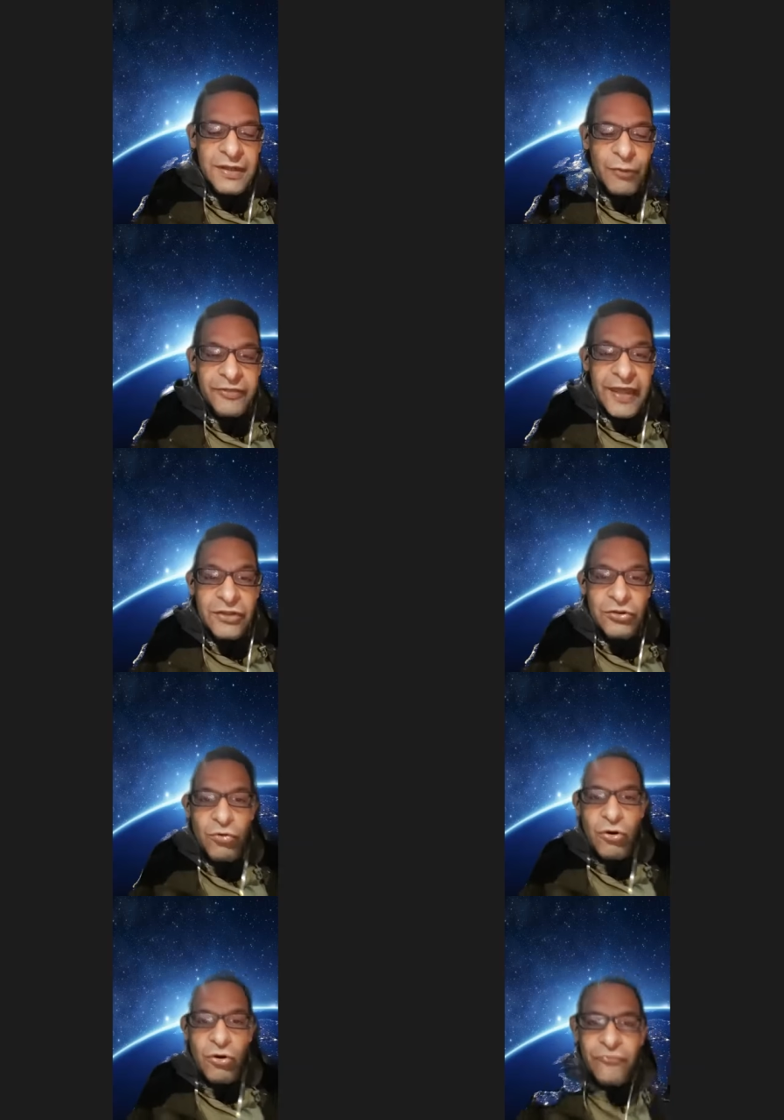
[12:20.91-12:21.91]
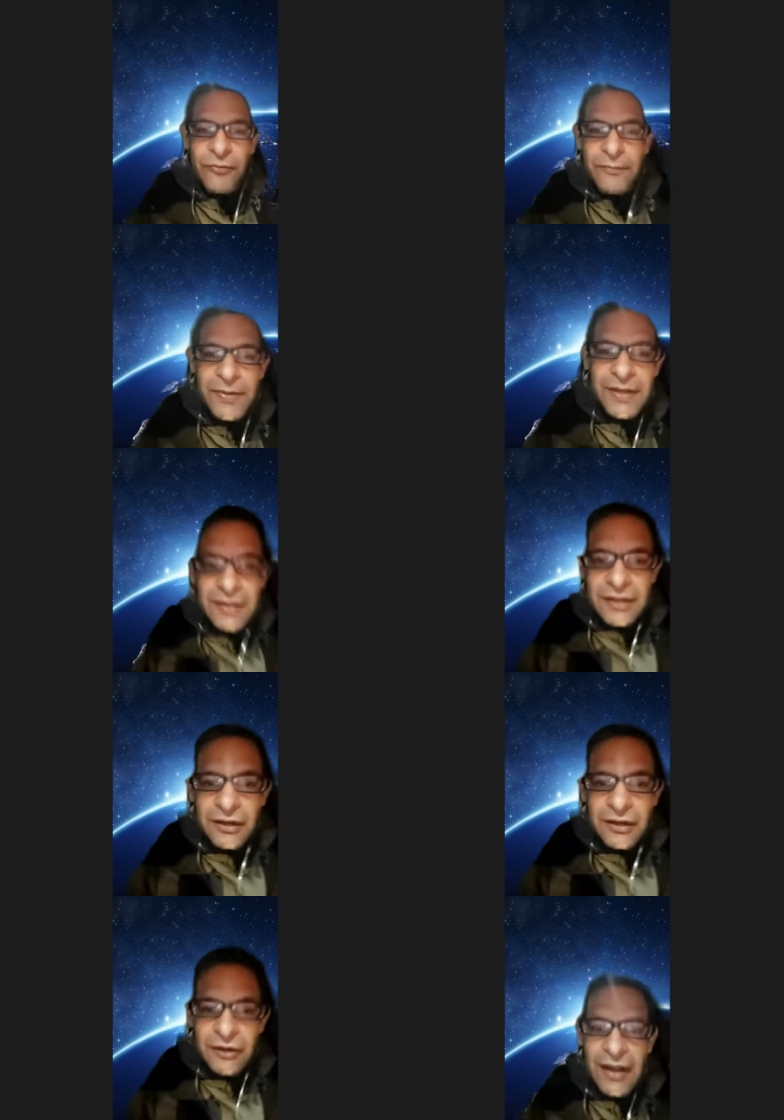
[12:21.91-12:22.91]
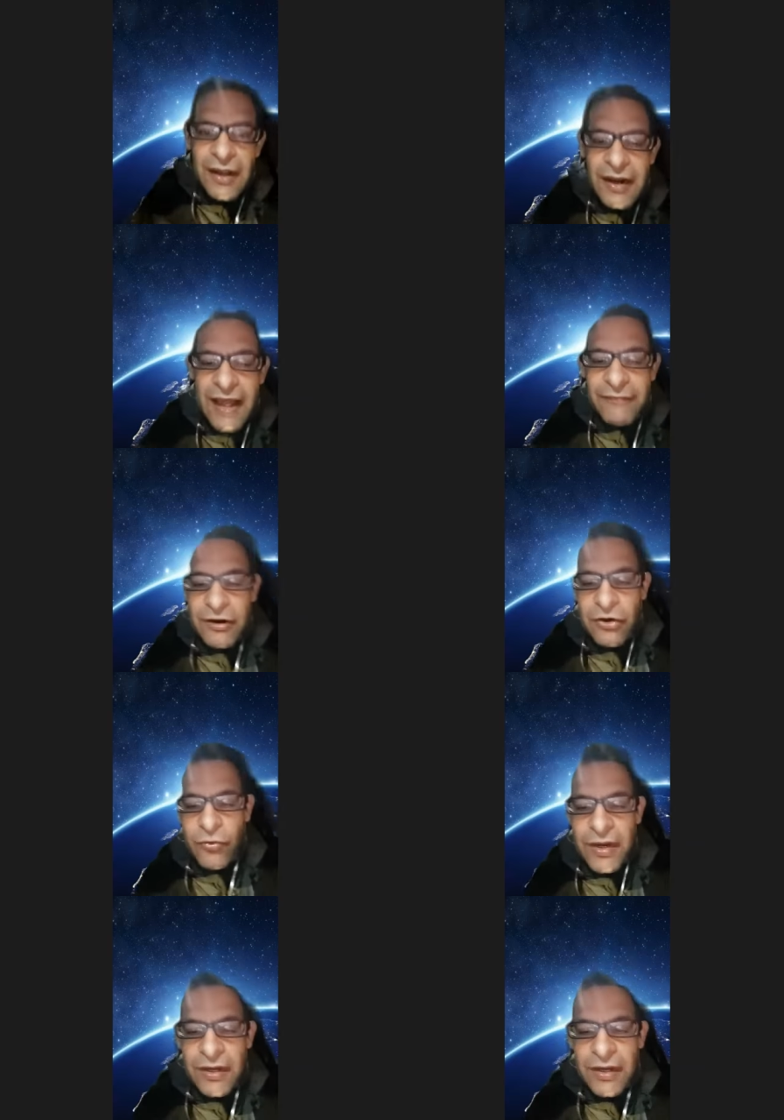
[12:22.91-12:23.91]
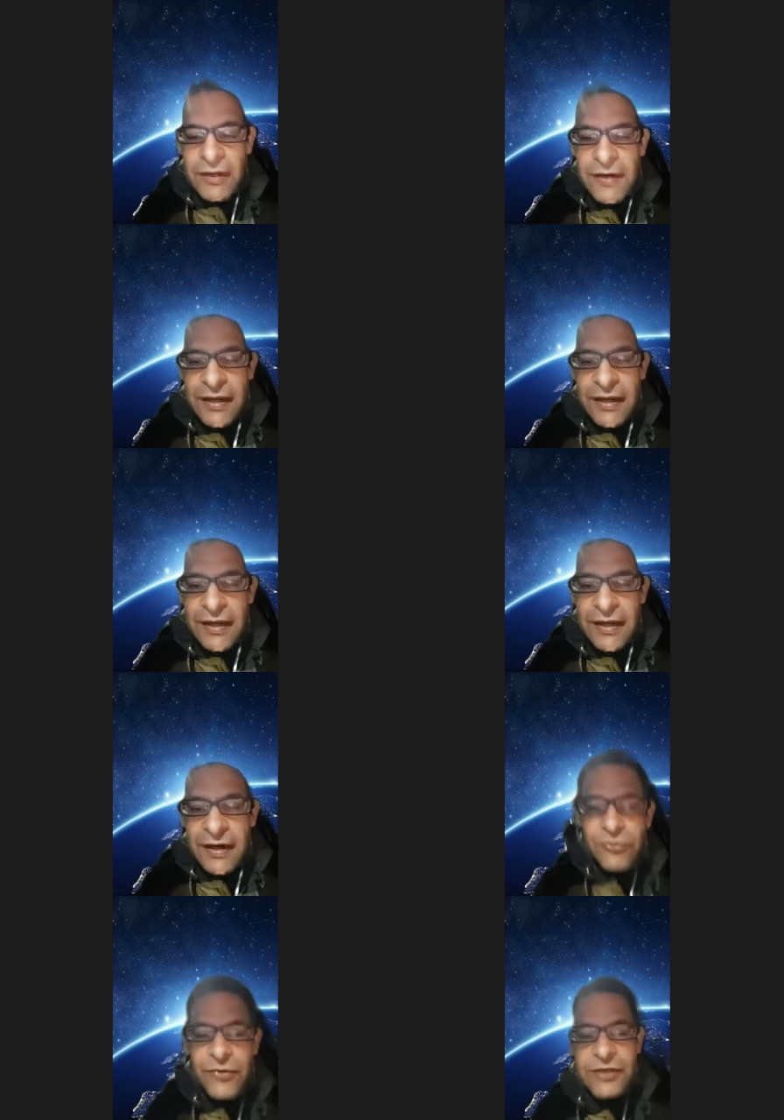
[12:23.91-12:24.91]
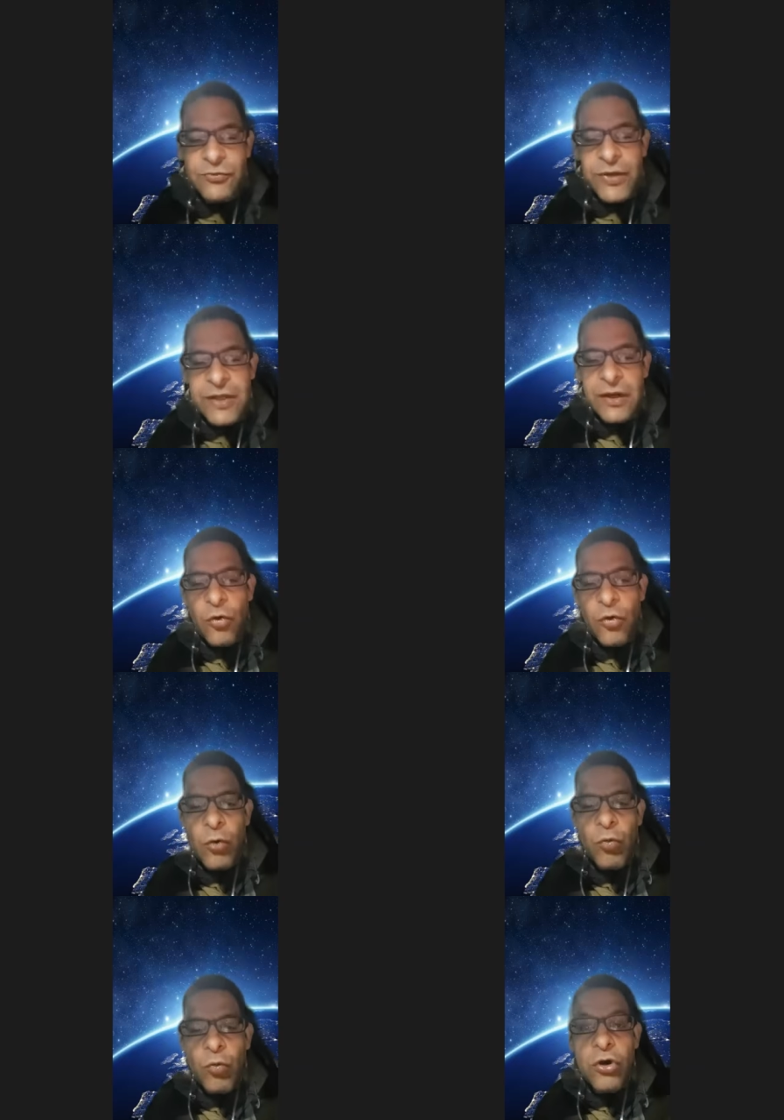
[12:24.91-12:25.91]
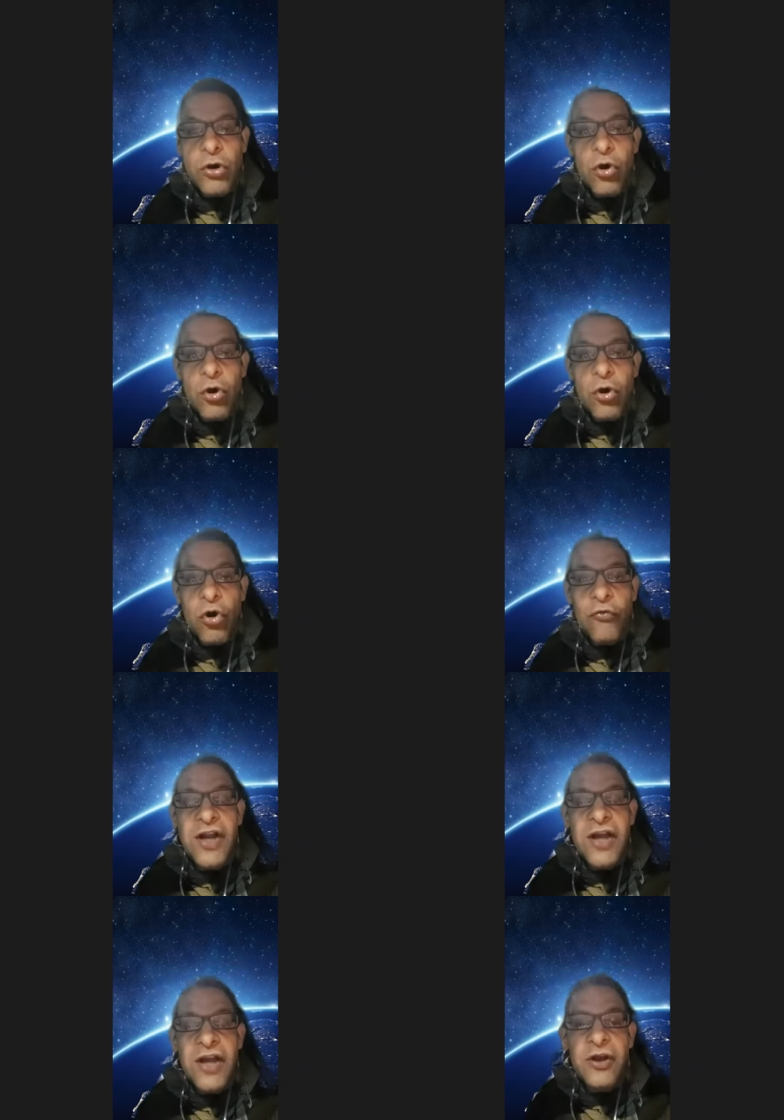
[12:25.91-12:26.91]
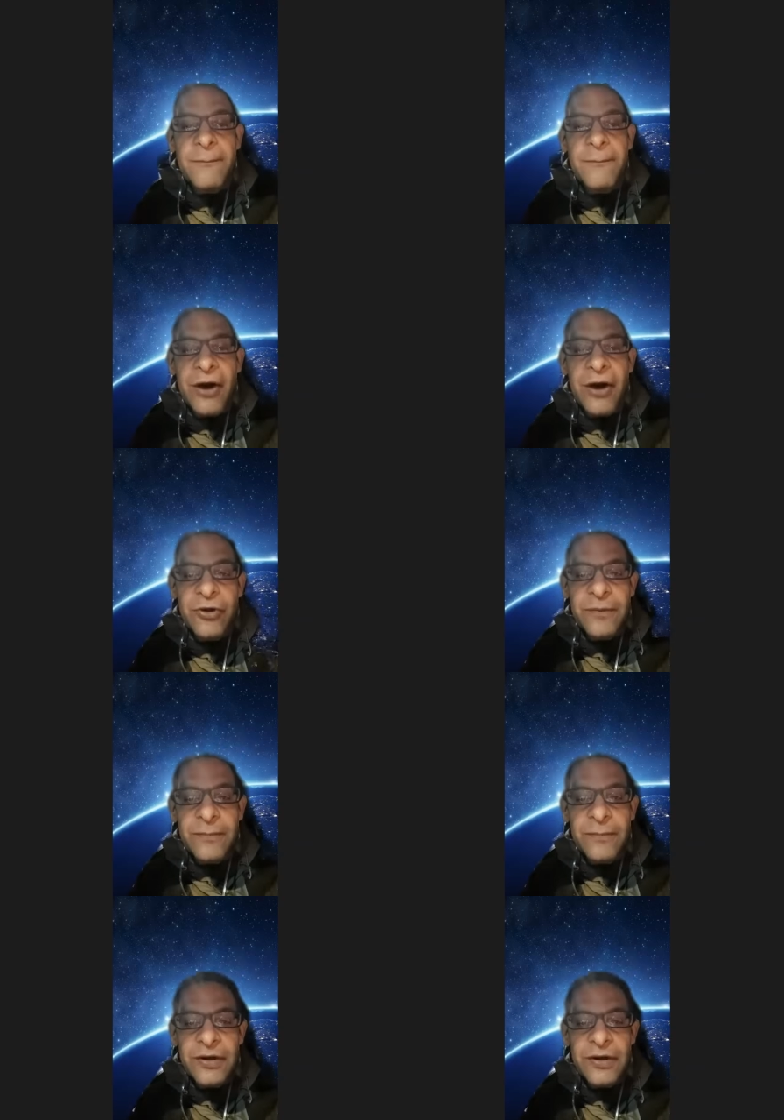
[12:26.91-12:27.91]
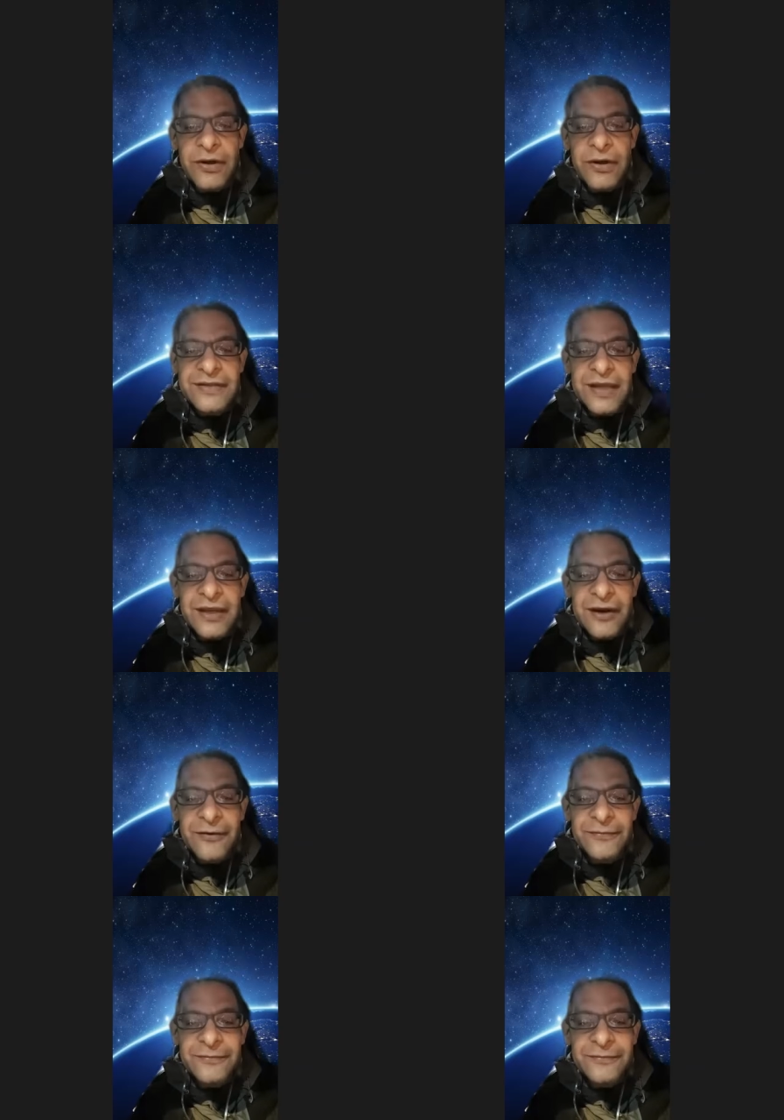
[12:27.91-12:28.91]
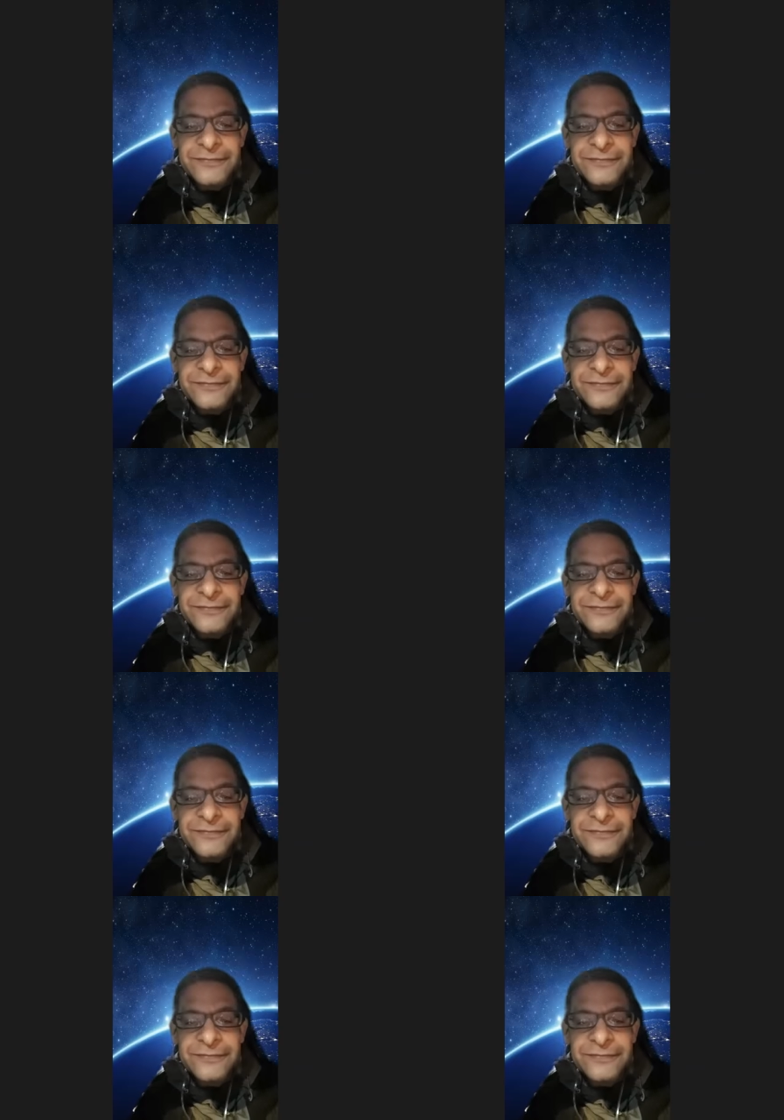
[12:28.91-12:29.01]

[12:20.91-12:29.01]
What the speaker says: I want to thank you all for being here, and have a great evening. And until next week, when we'll go over another empowering book. Take care.